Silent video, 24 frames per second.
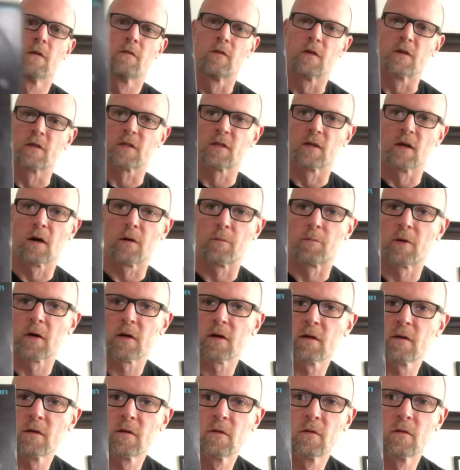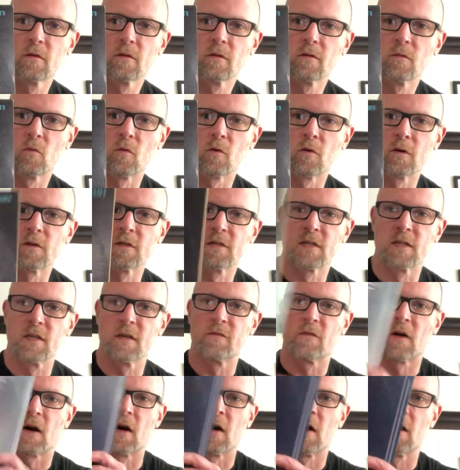First up, Warren
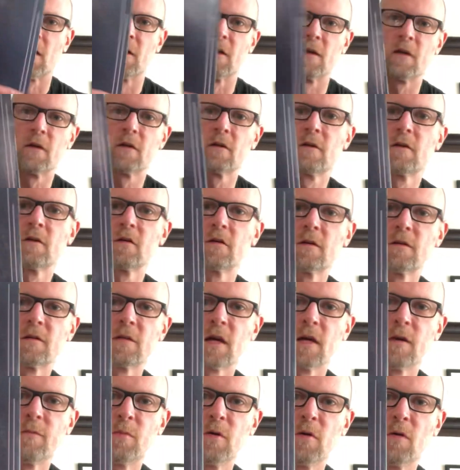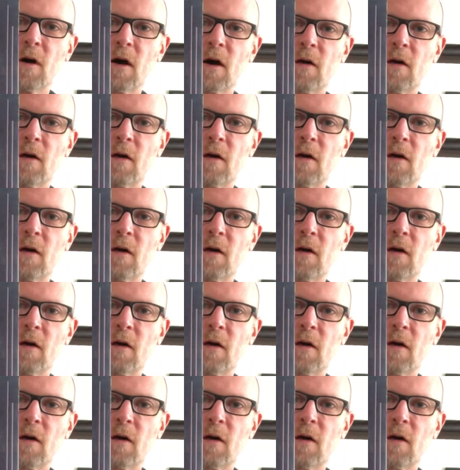Zevon, debut